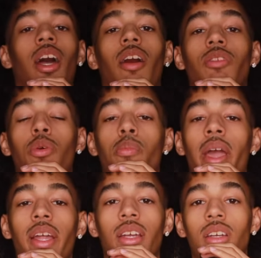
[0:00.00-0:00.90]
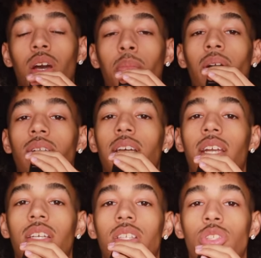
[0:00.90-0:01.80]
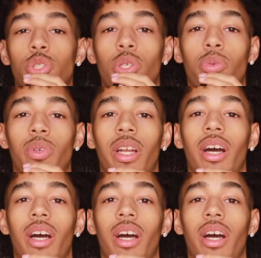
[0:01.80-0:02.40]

I'm debating about getting the Jordan 1